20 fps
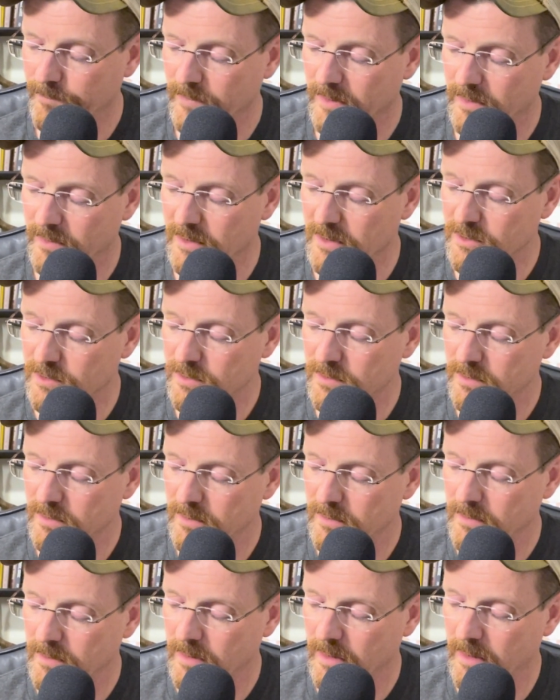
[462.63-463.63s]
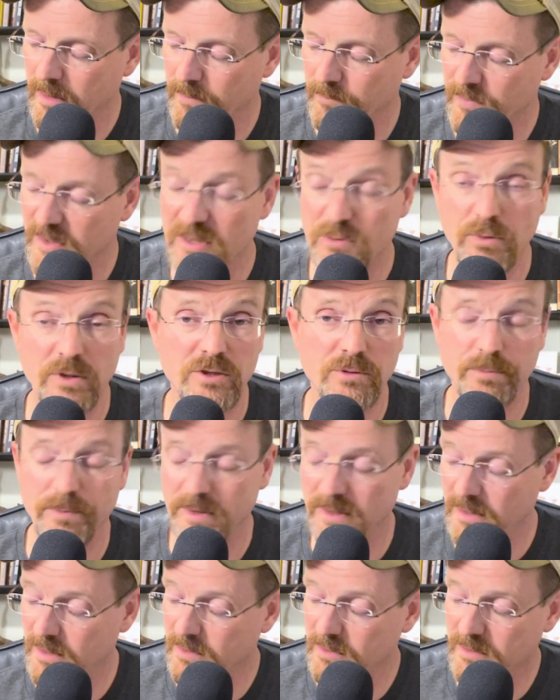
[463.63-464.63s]
These
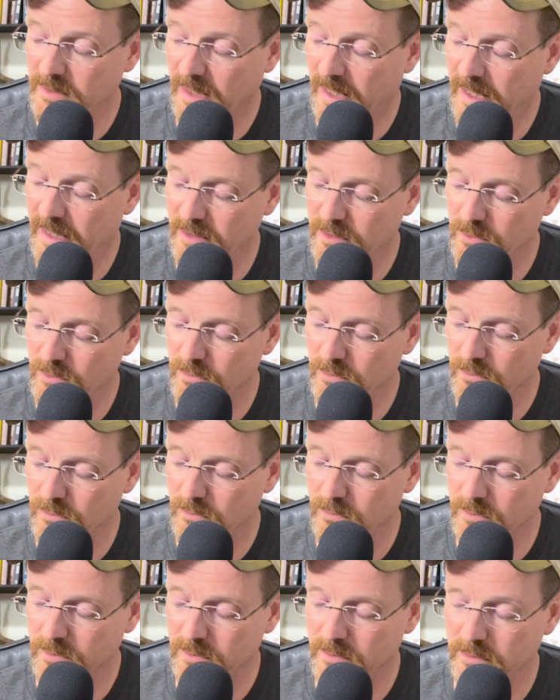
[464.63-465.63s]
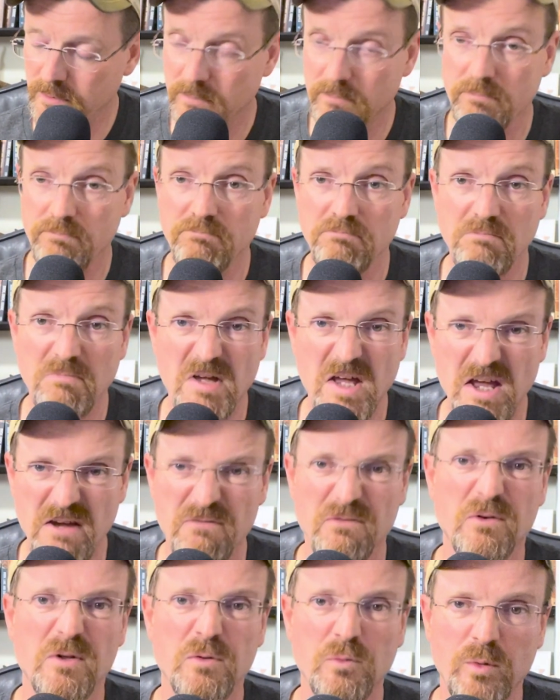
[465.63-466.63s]
recipes I use
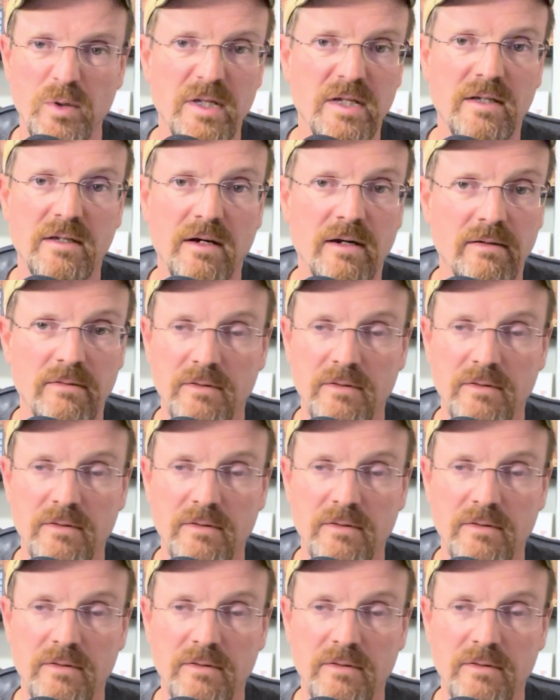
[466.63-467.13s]
every week.